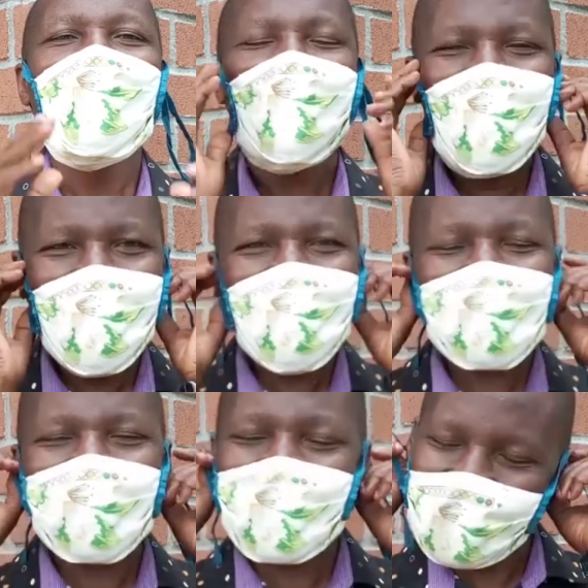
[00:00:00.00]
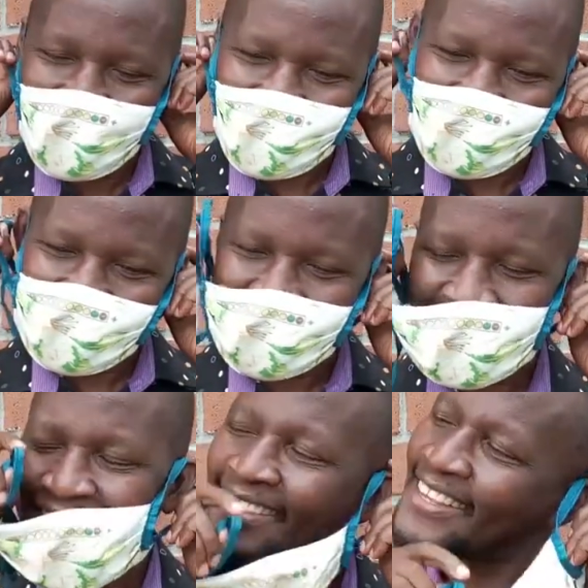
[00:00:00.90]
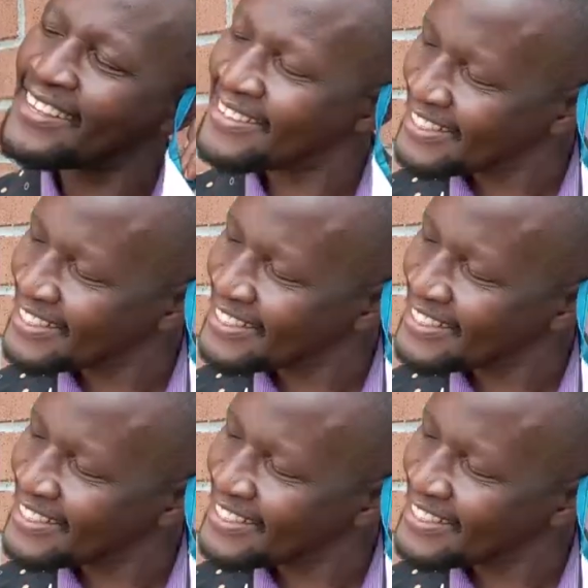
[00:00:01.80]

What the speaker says: Thank you,